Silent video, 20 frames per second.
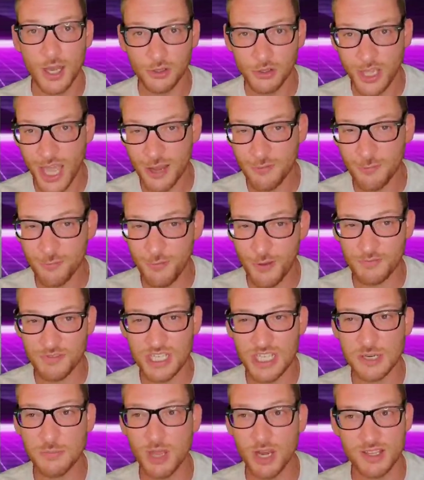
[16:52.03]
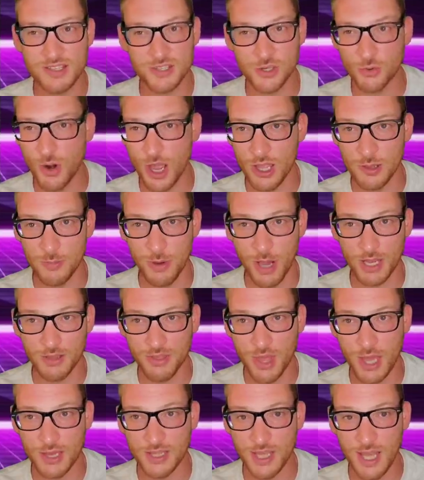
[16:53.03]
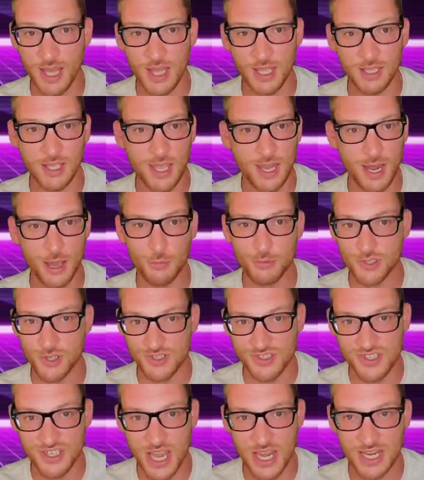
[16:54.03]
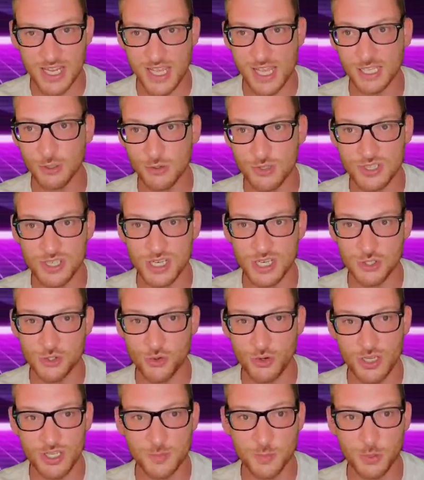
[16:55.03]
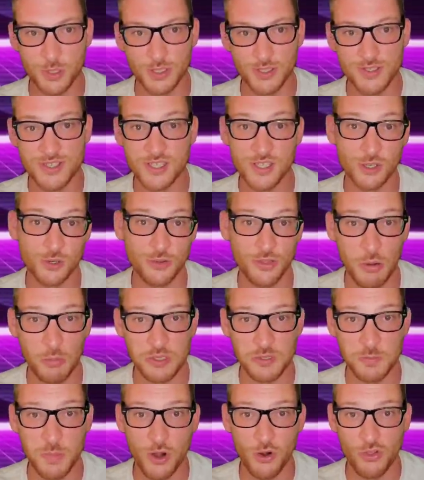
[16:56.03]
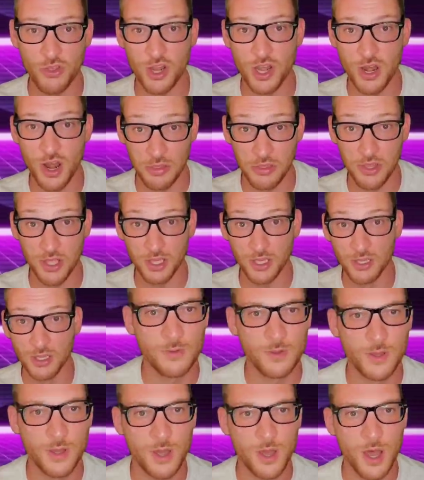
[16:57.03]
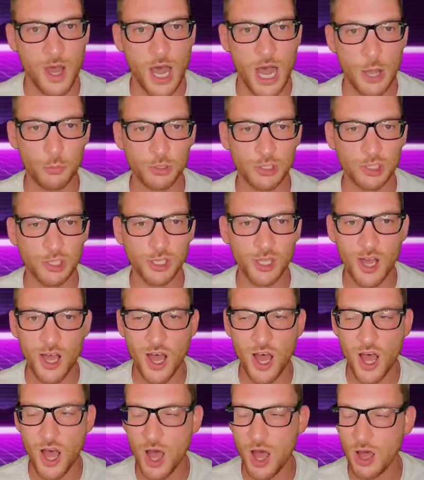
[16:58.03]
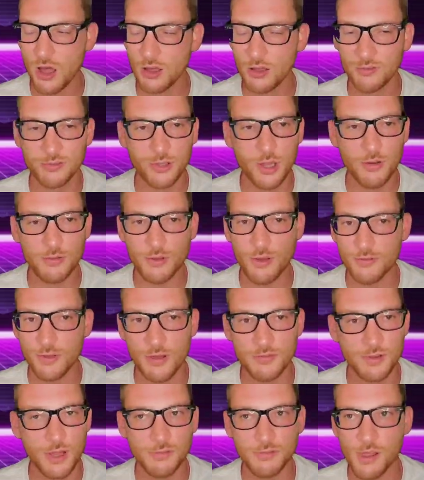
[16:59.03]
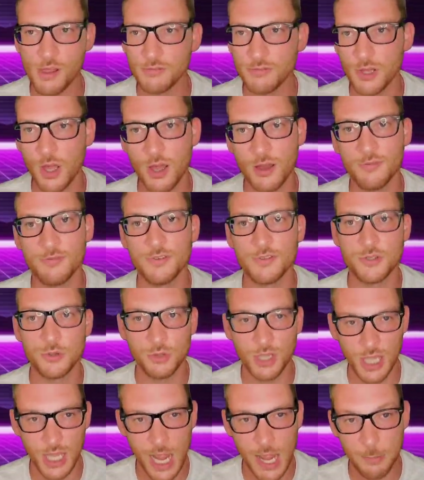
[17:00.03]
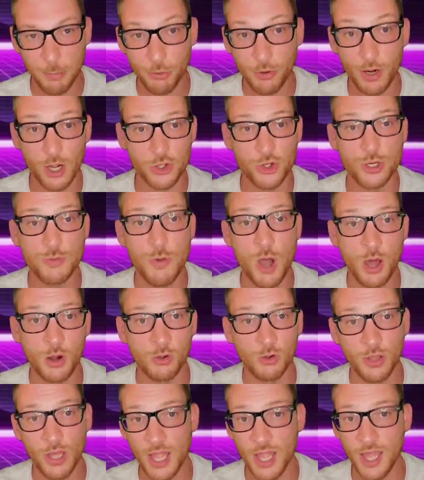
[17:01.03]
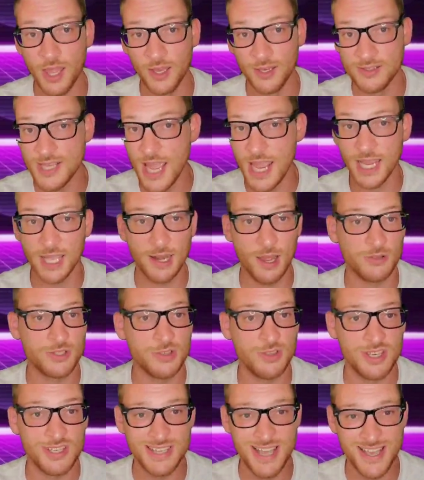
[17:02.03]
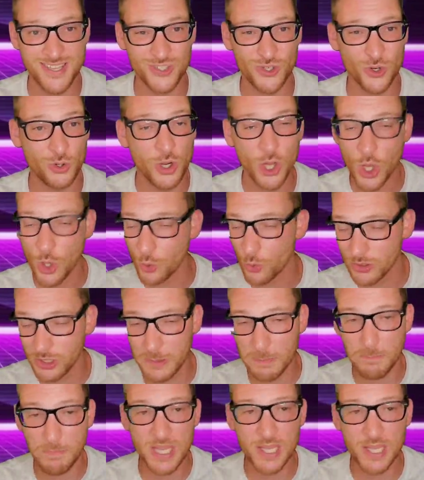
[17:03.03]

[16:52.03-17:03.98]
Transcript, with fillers: I only had 15 minutes to ride the bike that day, and I was on San Diego city streets, but still, that was better than nothing. I would love to get a production model and take it out to the desert, really